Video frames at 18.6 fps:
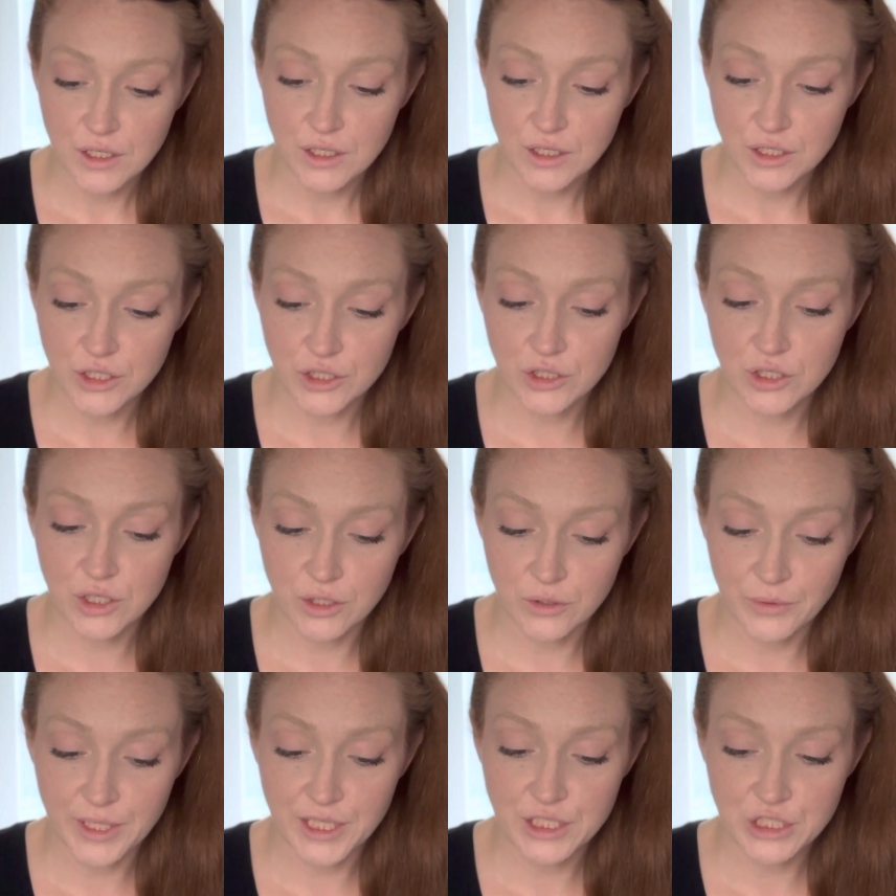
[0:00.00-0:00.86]
You're
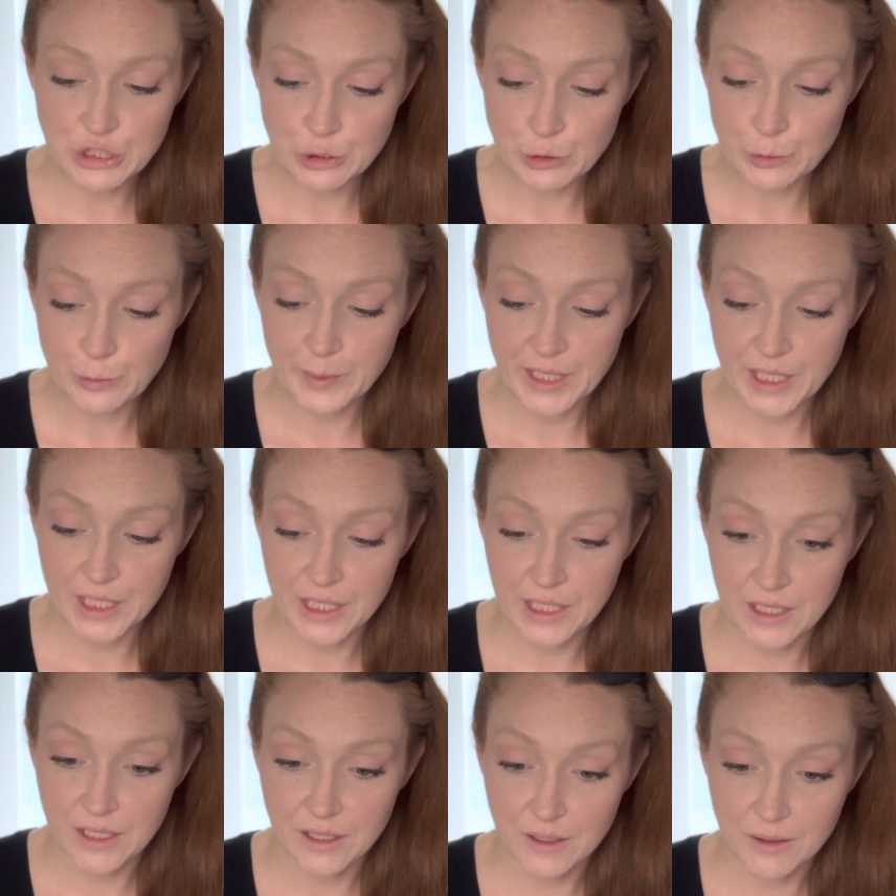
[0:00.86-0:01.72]
going to
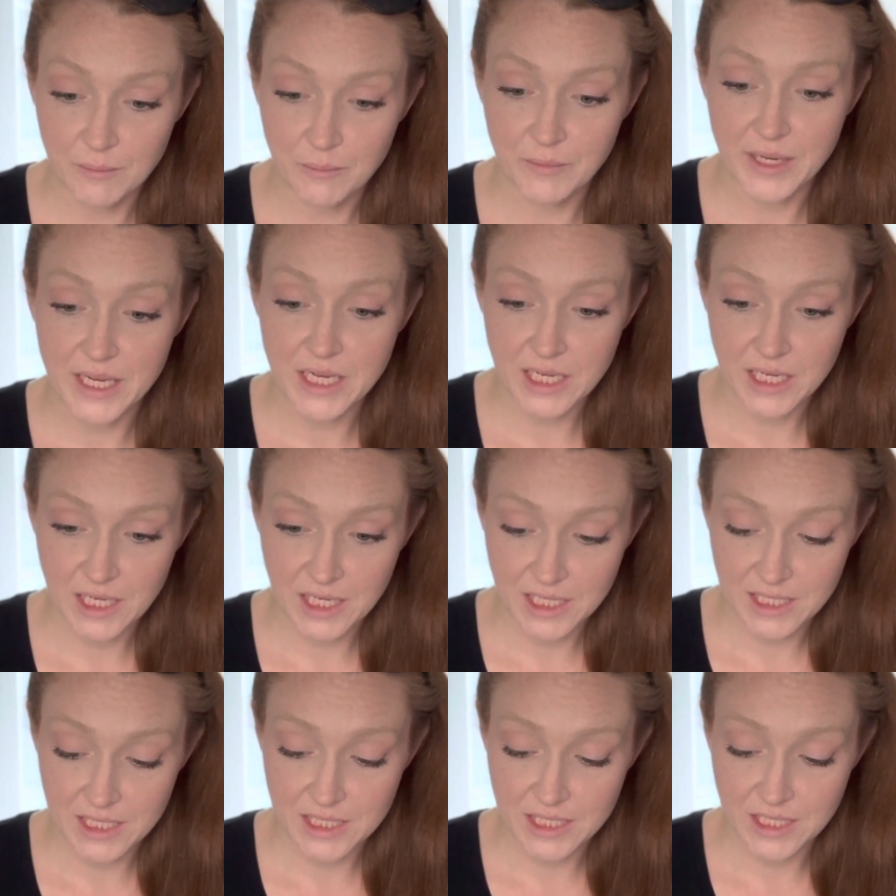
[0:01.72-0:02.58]
be making
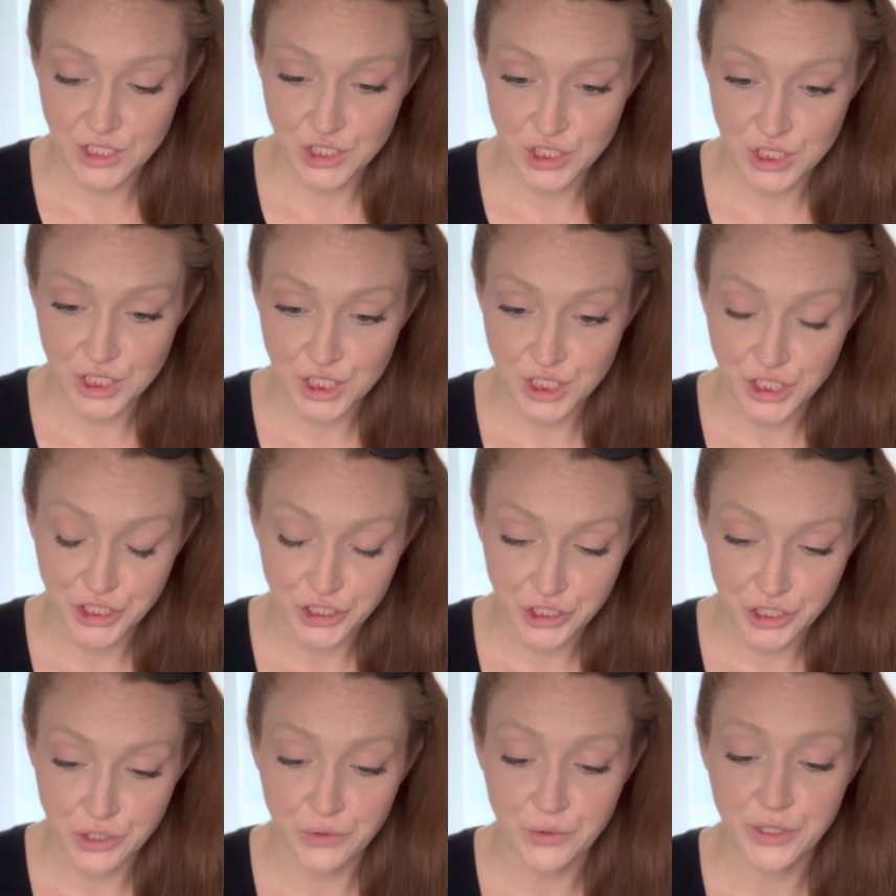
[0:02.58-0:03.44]
a decision. You're
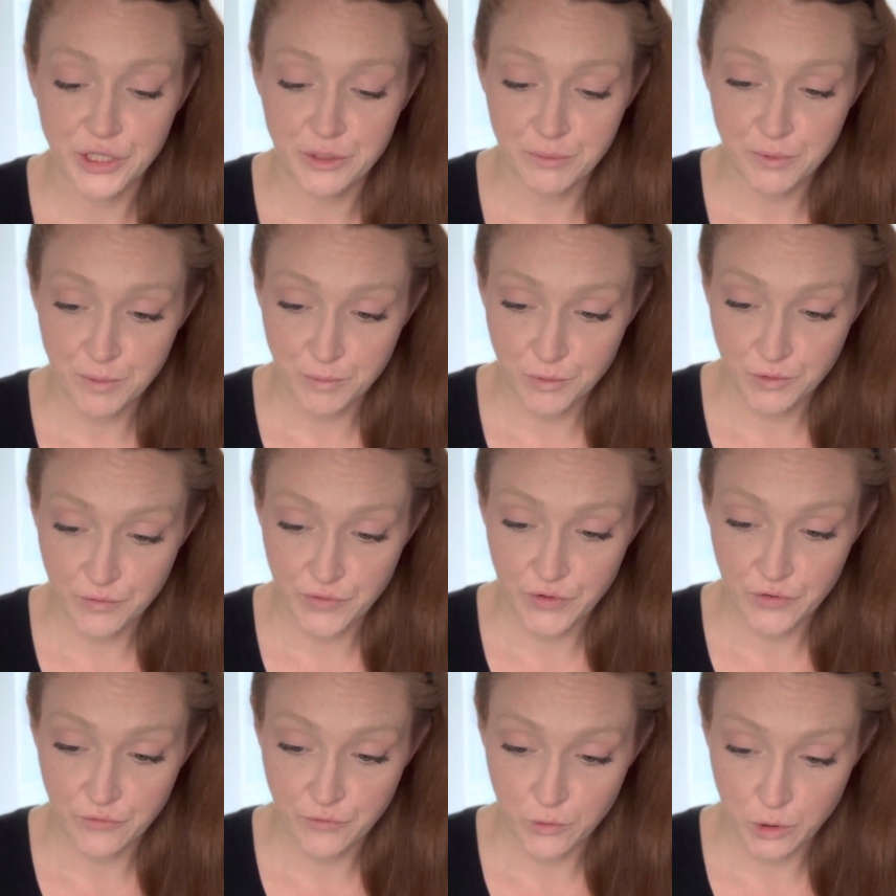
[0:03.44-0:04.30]
going to be
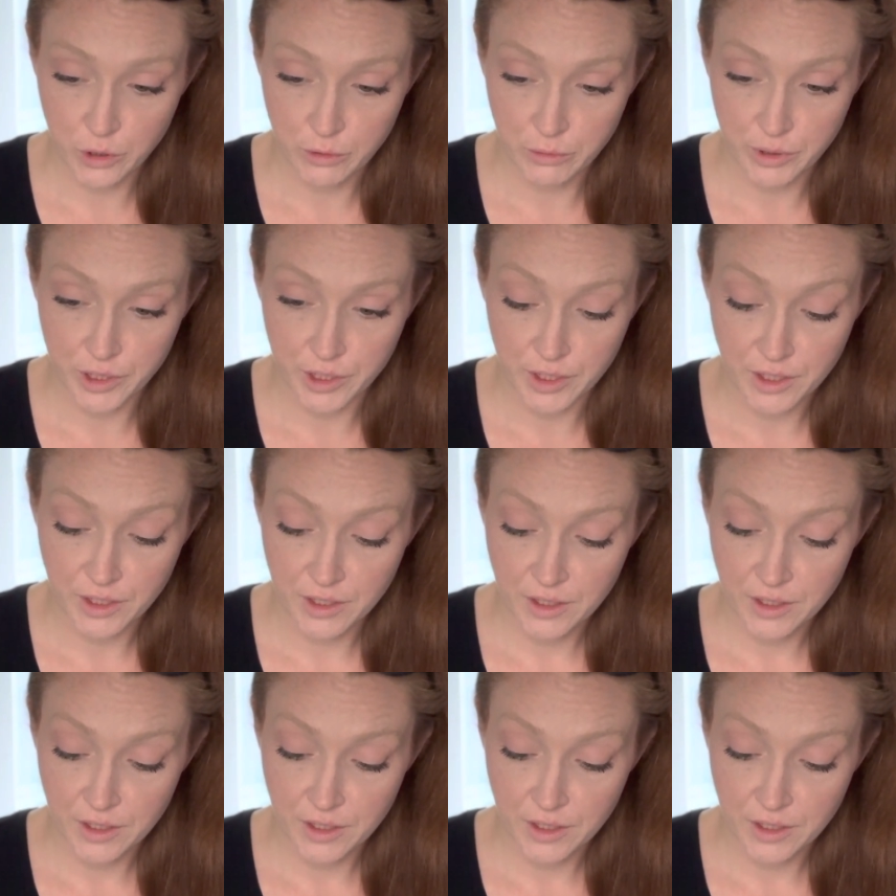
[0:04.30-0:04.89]
moving forward.